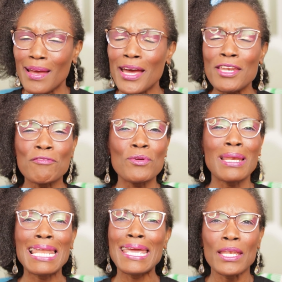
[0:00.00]
And if
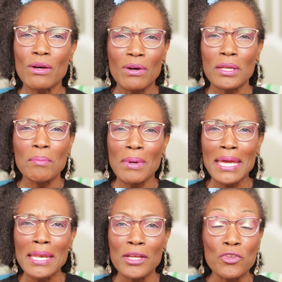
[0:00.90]
you're laying down on a
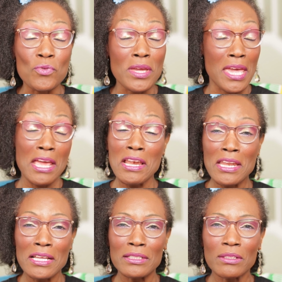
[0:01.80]
bed and you can't
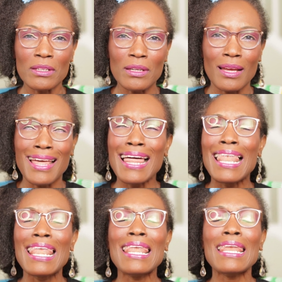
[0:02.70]
kneel down,
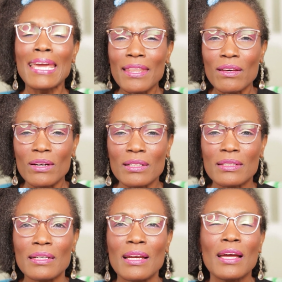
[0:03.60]
lay
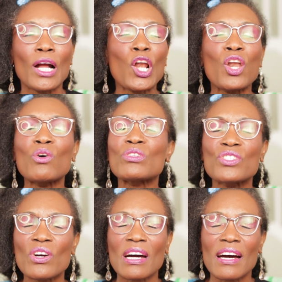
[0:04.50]
down,
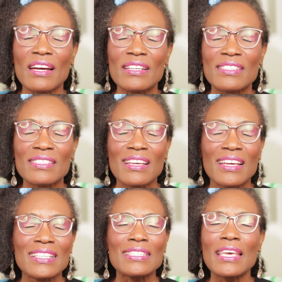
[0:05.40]
close your eyes,
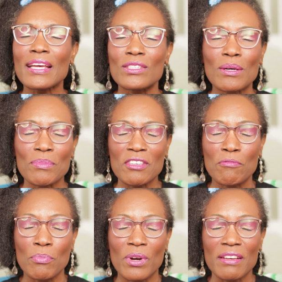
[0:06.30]
take some
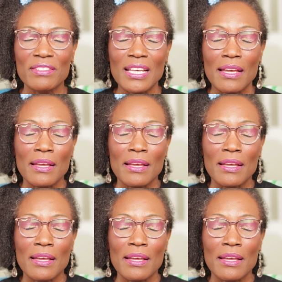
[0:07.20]
deep breaths,